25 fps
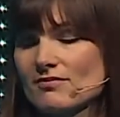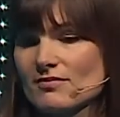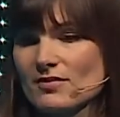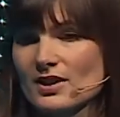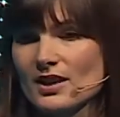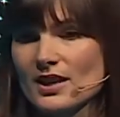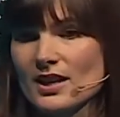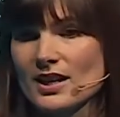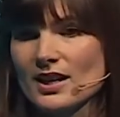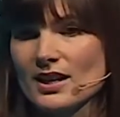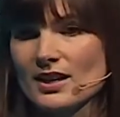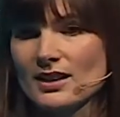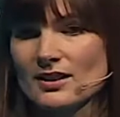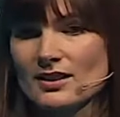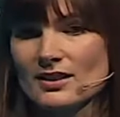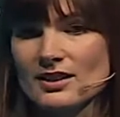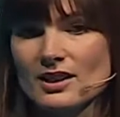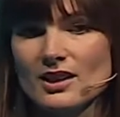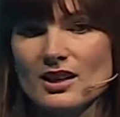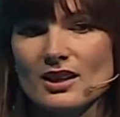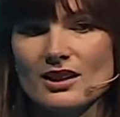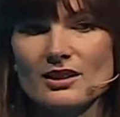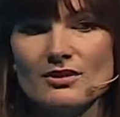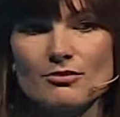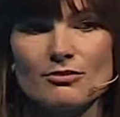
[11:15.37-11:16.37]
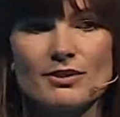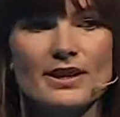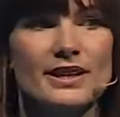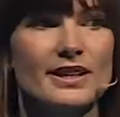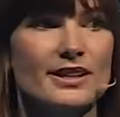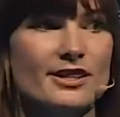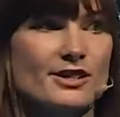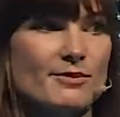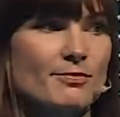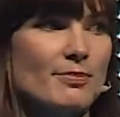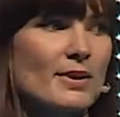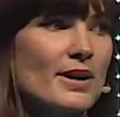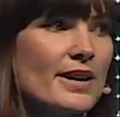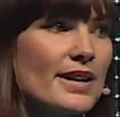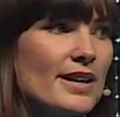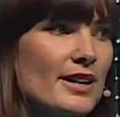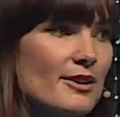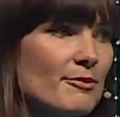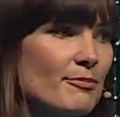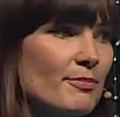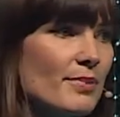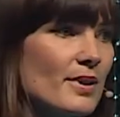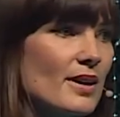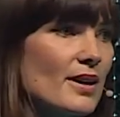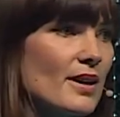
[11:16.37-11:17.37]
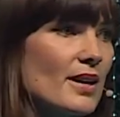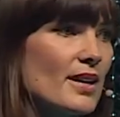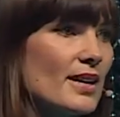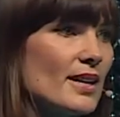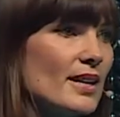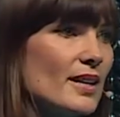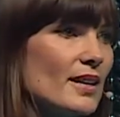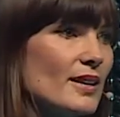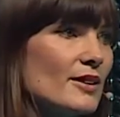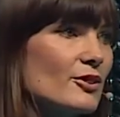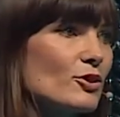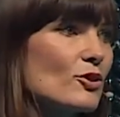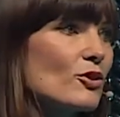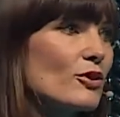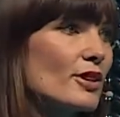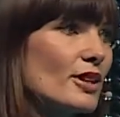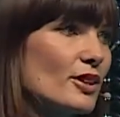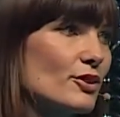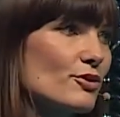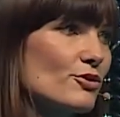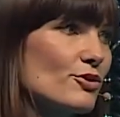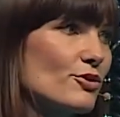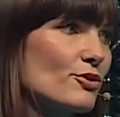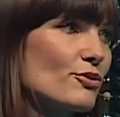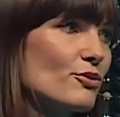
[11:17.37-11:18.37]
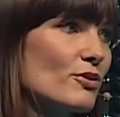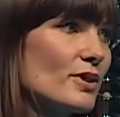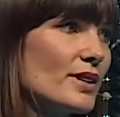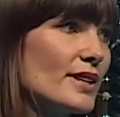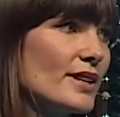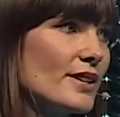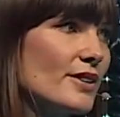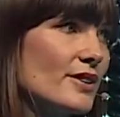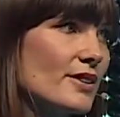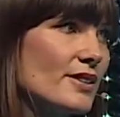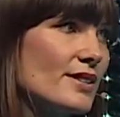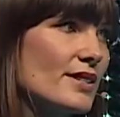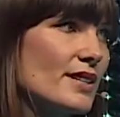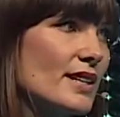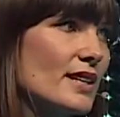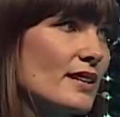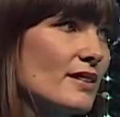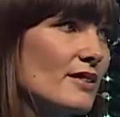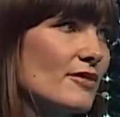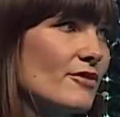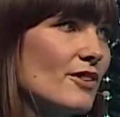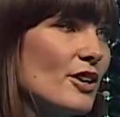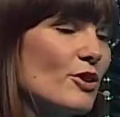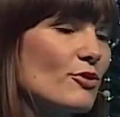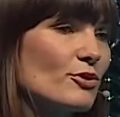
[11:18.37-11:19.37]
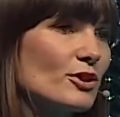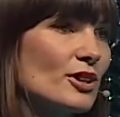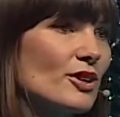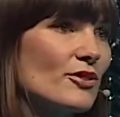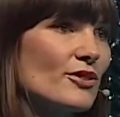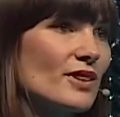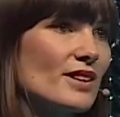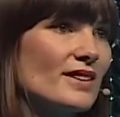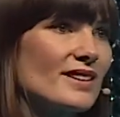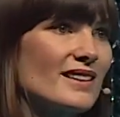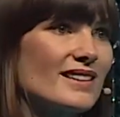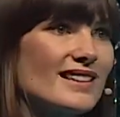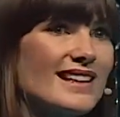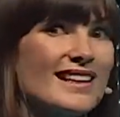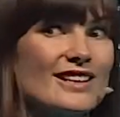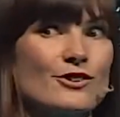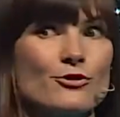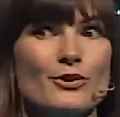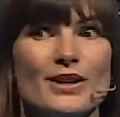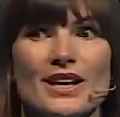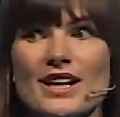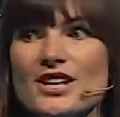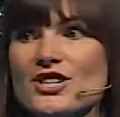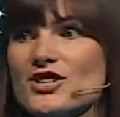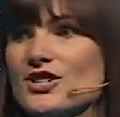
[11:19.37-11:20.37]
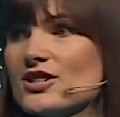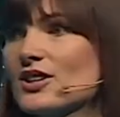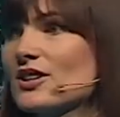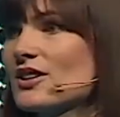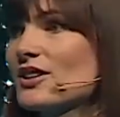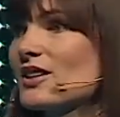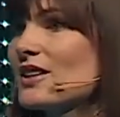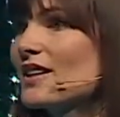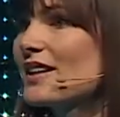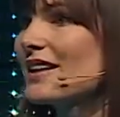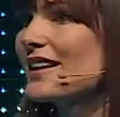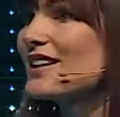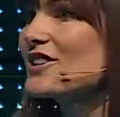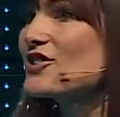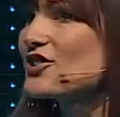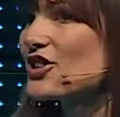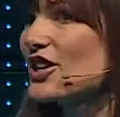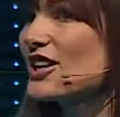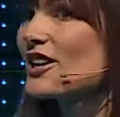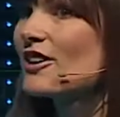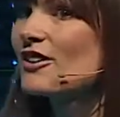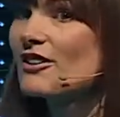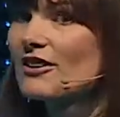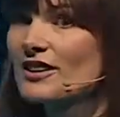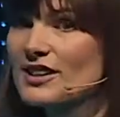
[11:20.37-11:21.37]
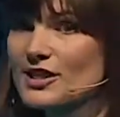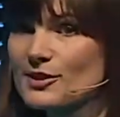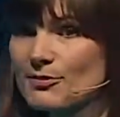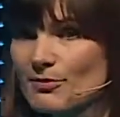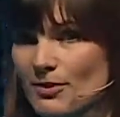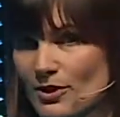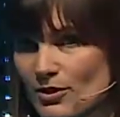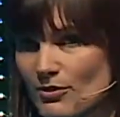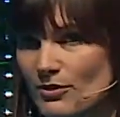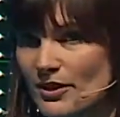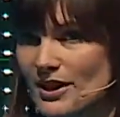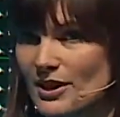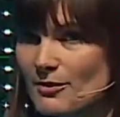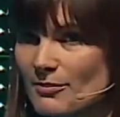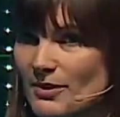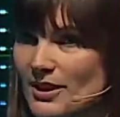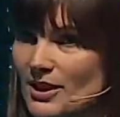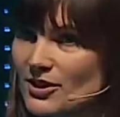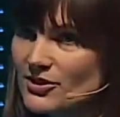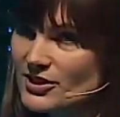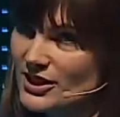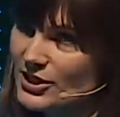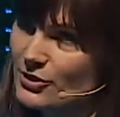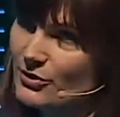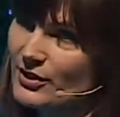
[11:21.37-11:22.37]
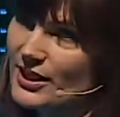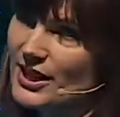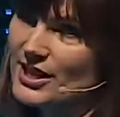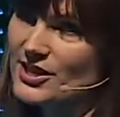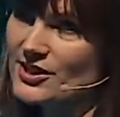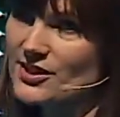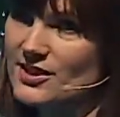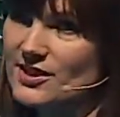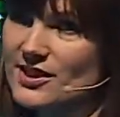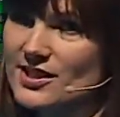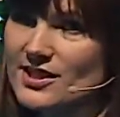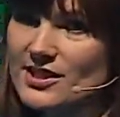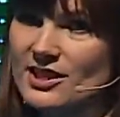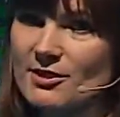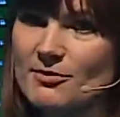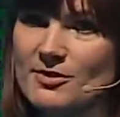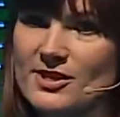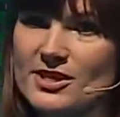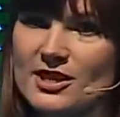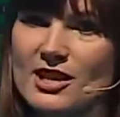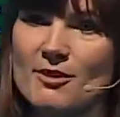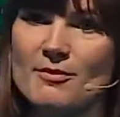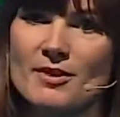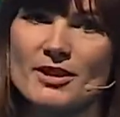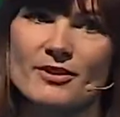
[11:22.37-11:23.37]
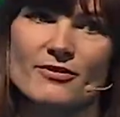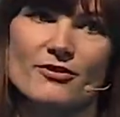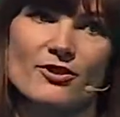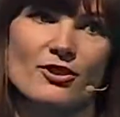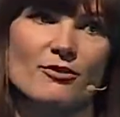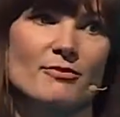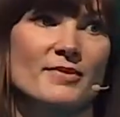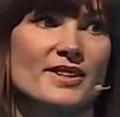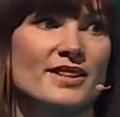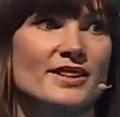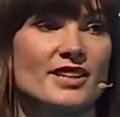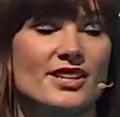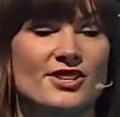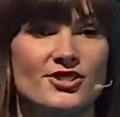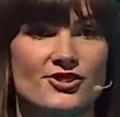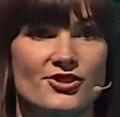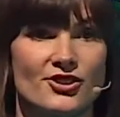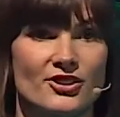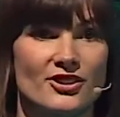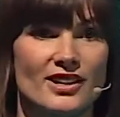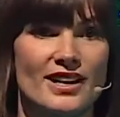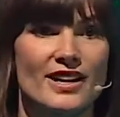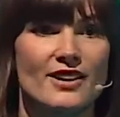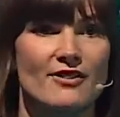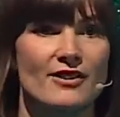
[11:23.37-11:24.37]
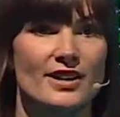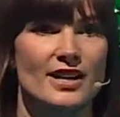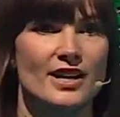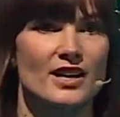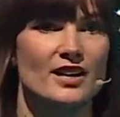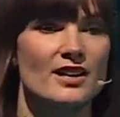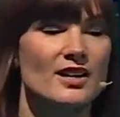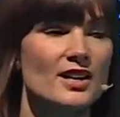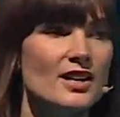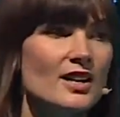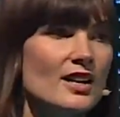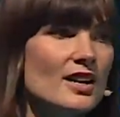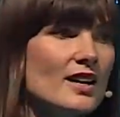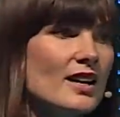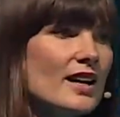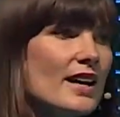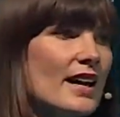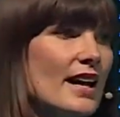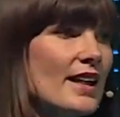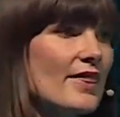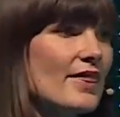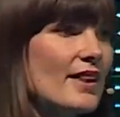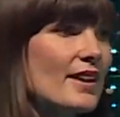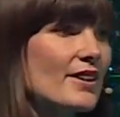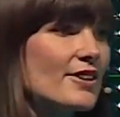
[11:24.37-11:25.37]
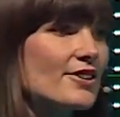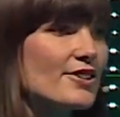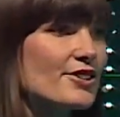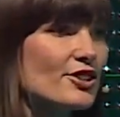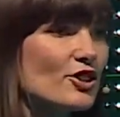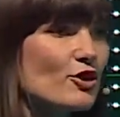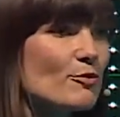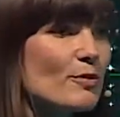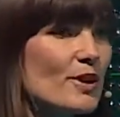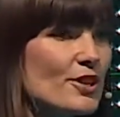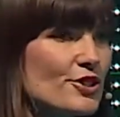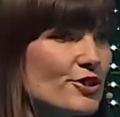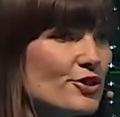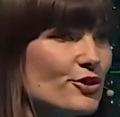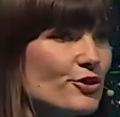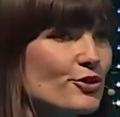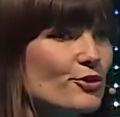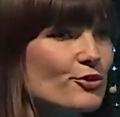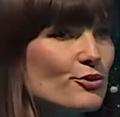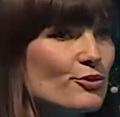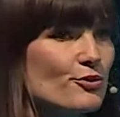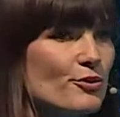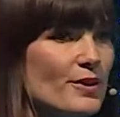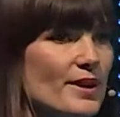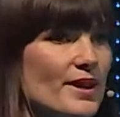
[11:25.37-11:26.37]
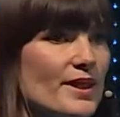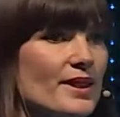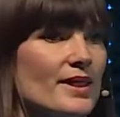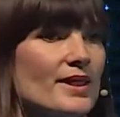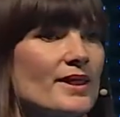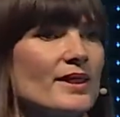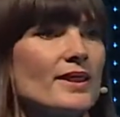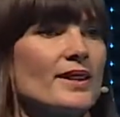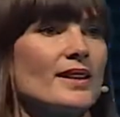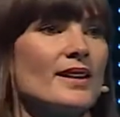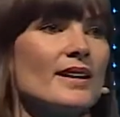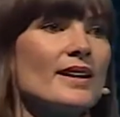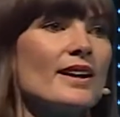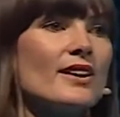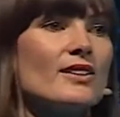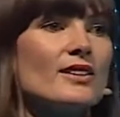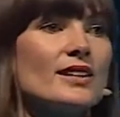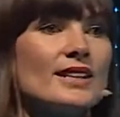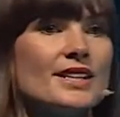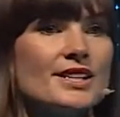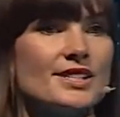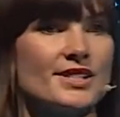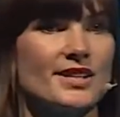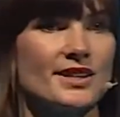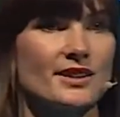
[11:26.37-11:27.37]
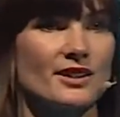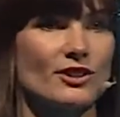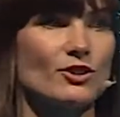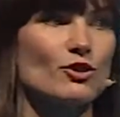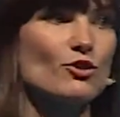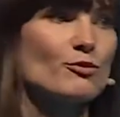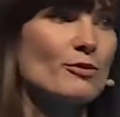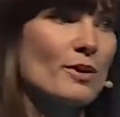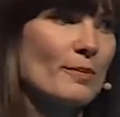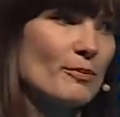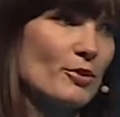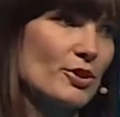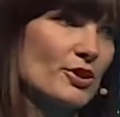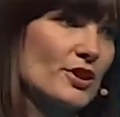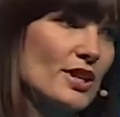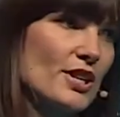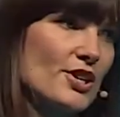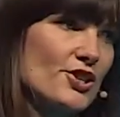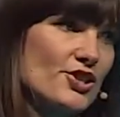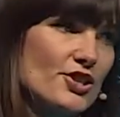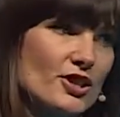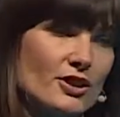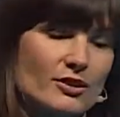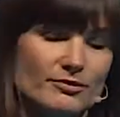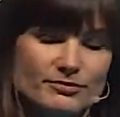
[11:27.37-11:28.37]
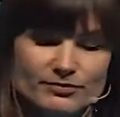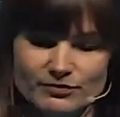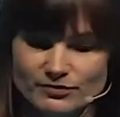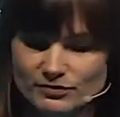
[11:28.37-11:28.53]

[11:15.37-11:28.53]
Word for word: And I got really inspired by talking to school leaders and found out that the education in general is broken because education system is coming from industrial area. And there is so much to do in unleashing the human potential.